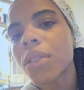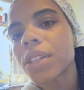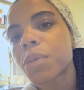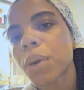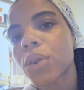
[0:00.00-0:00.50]

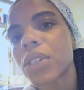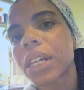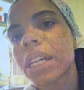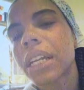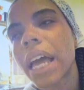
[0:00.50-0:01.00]
this
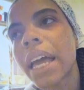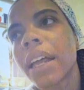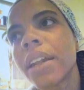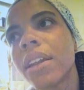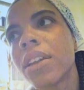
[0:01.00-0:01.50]
person
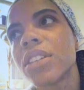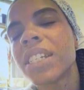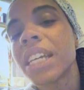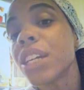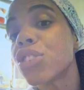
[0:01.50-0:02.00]
and
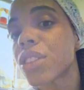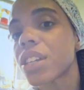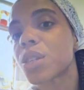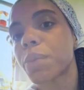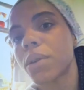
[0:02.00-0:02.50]
teach
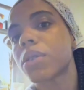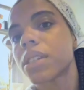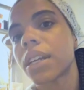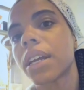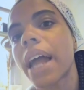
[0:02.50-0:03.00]
this
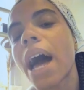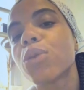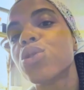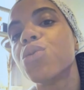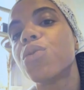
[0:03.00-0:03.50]
person how
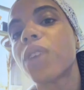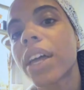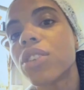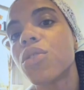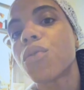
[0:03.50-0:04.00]
to
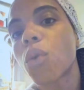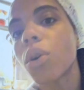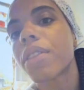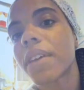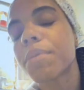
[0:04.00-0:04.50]
fend
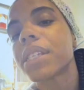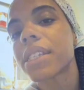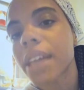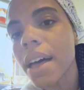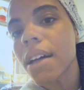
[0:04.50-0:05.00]
for
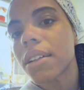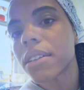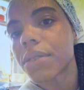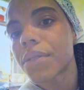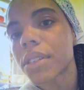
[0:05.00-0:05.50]

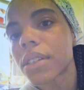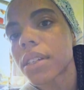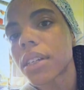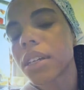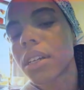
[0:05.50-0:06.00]
themselves.
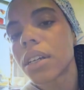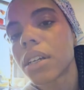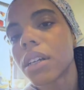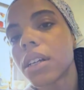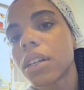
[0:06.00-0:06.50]

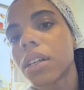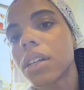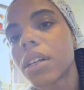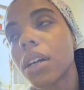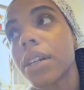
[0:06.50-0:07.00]

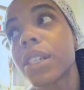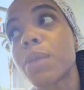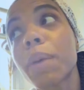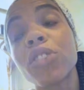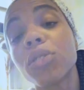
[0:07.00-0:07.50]

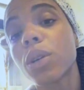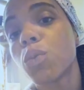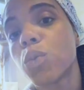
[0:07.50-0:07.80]
Especially